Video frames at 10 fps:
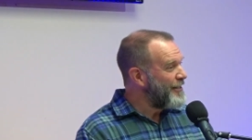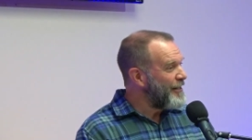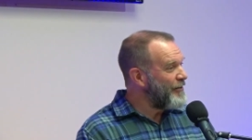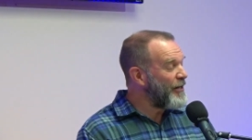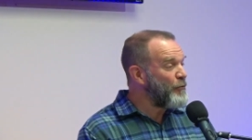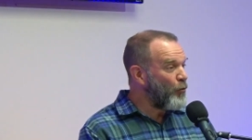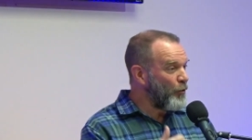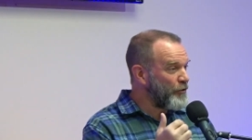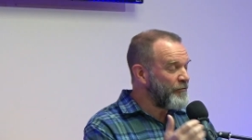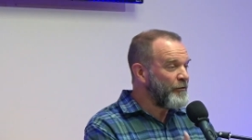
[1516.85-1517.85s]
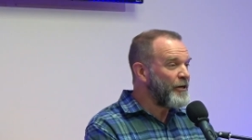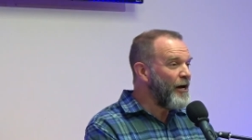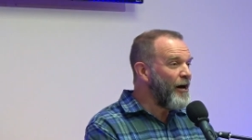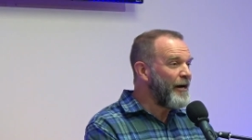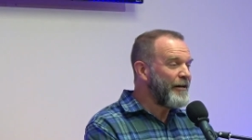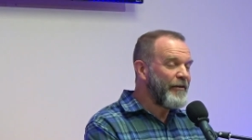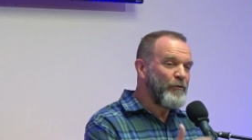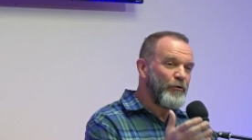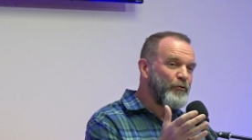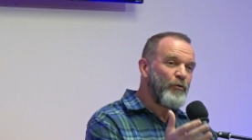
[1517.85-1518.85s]
And they worked for God, and they
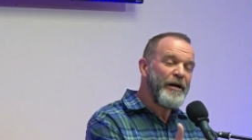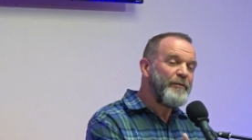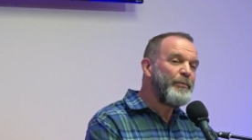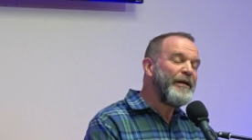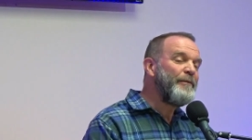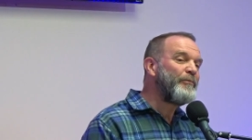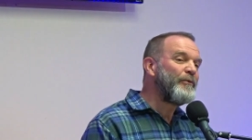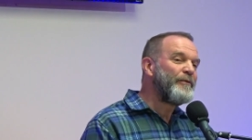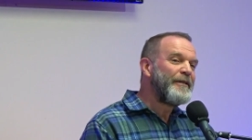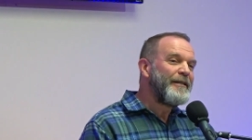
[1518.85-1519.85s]
were great people.